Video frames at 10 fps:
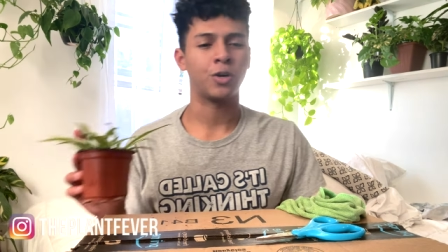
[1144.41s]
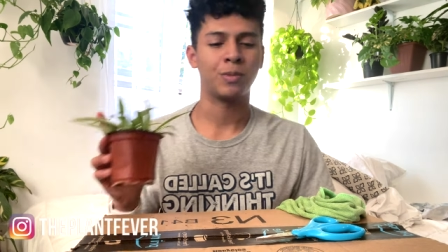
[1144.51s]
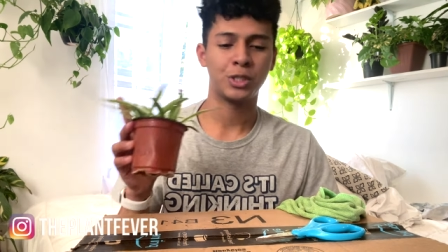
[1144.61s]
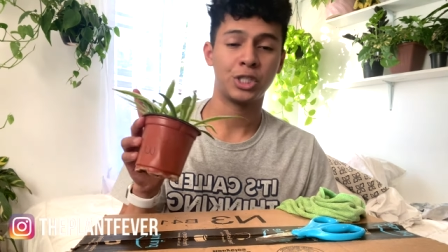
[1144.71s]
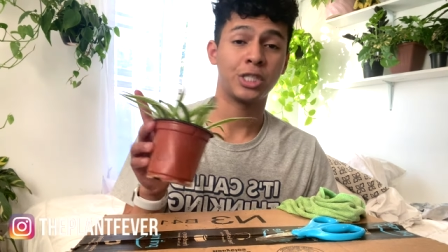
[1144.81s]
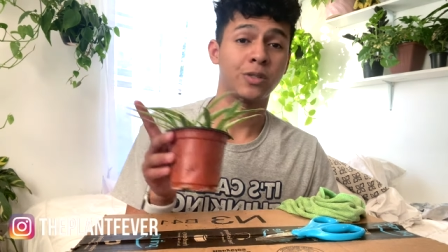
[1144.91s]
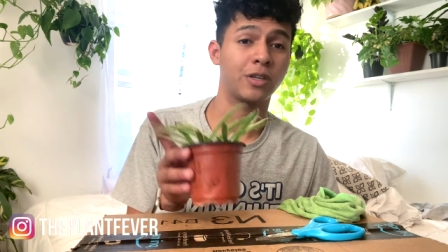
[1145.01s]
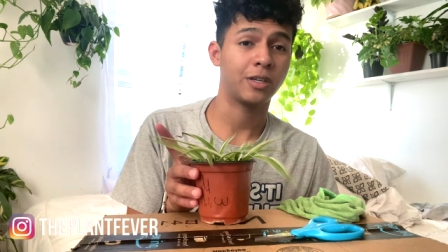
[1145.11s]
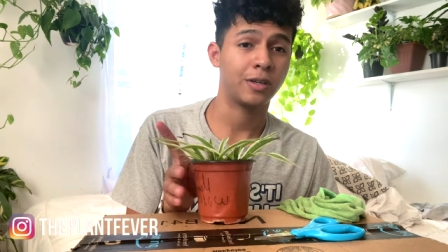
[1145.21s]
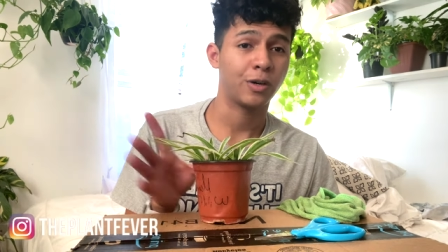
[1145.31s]
but she's
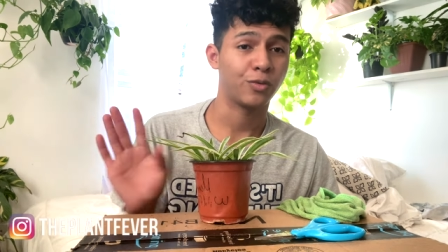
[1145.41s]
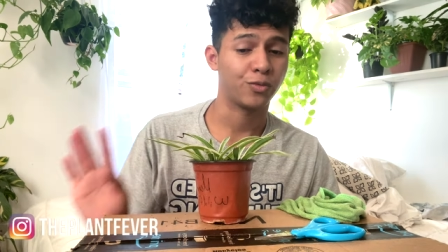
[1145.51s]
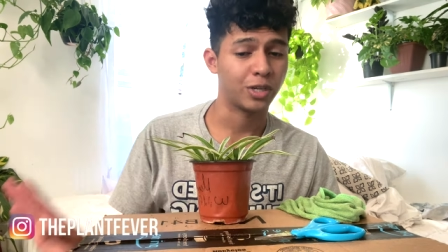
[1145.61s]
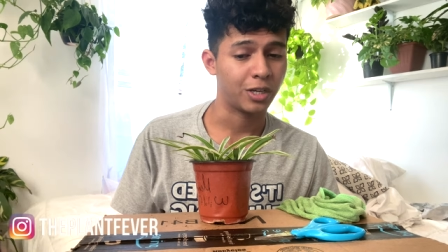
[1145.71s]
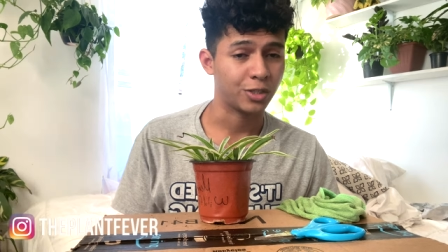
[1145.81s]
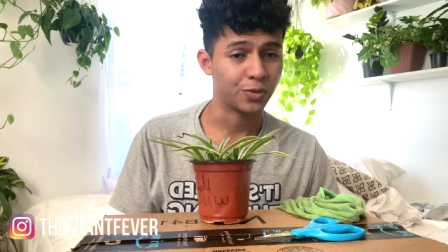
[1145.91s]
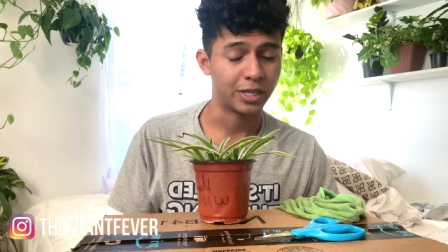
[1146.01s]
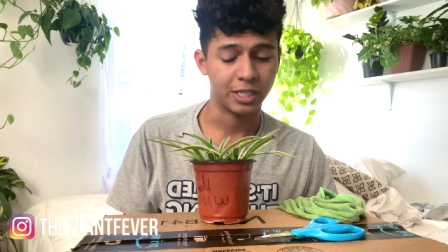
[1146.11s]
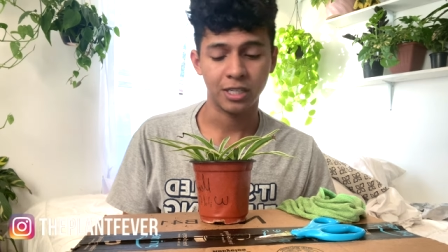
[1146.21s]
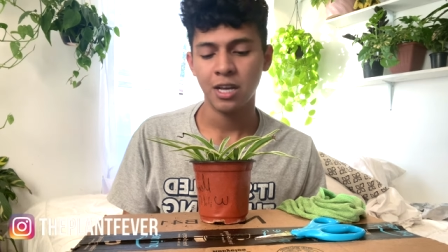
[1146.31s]
really
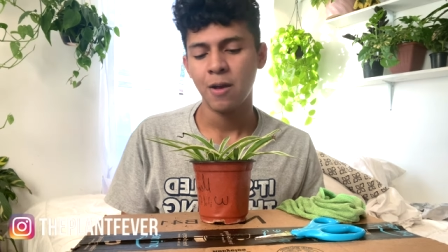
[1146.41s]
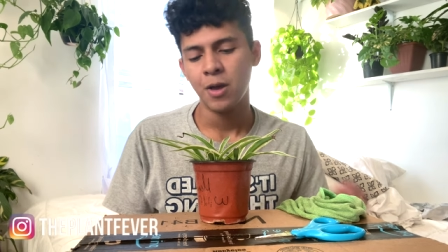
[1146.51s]
underrated.